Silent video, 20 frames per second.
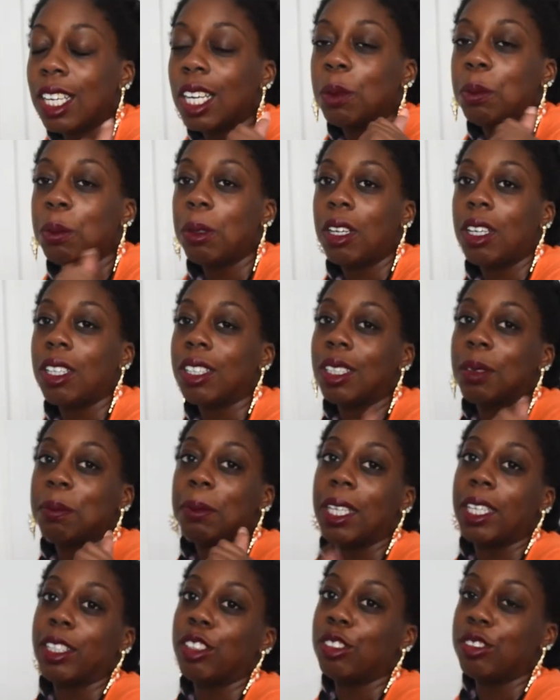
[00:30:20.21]
I bought a
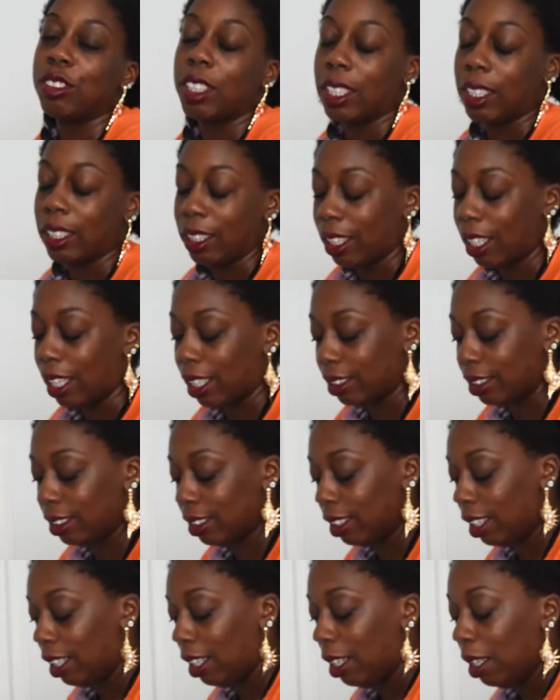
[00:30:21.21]
magnifying glass